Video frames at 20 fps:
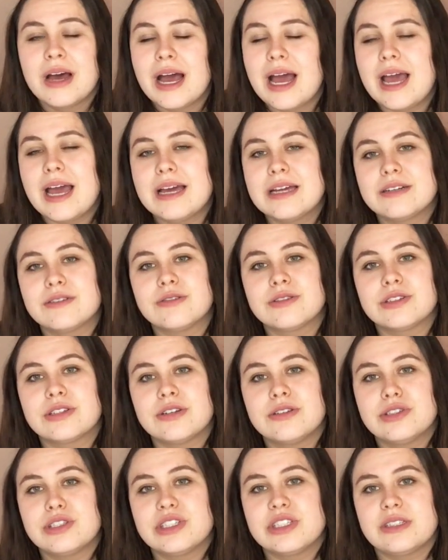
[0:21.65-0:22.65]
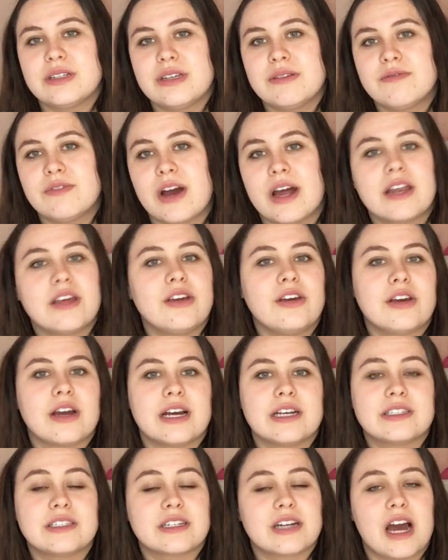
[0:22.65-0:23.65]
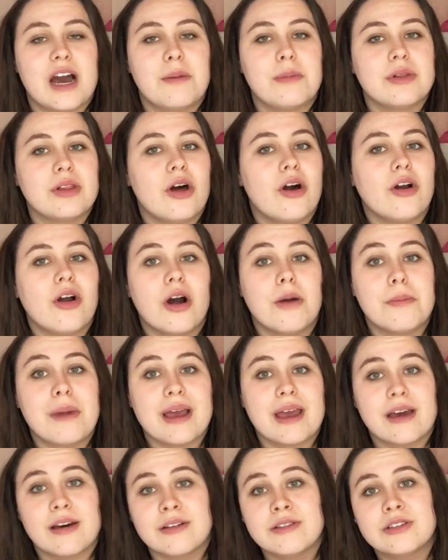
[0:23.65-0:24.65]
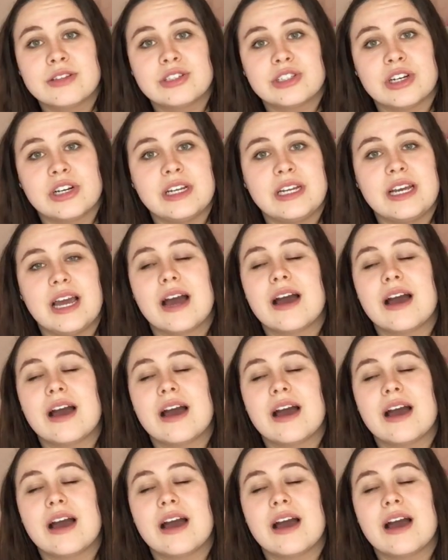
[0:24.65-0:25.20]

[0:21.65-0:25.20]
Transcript: and also just inviting you guys to come along on my health journey.